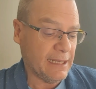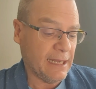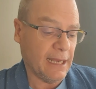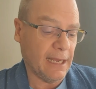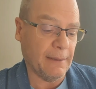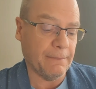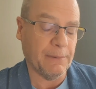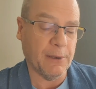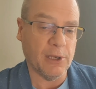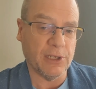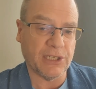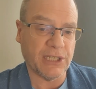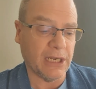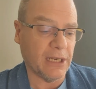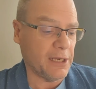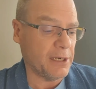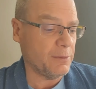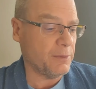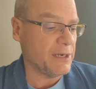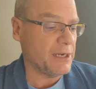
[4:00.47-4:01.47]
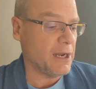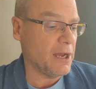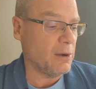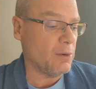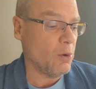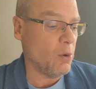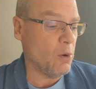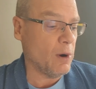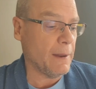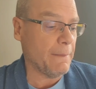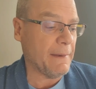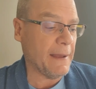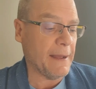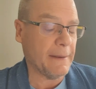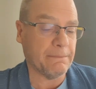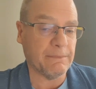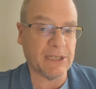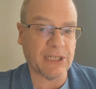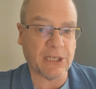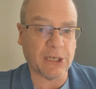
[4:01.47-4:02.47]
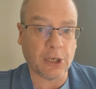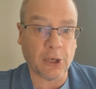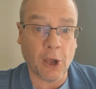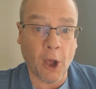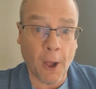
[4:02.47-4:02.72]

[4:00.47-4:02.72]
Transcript: Barcelona we know all about. Mr.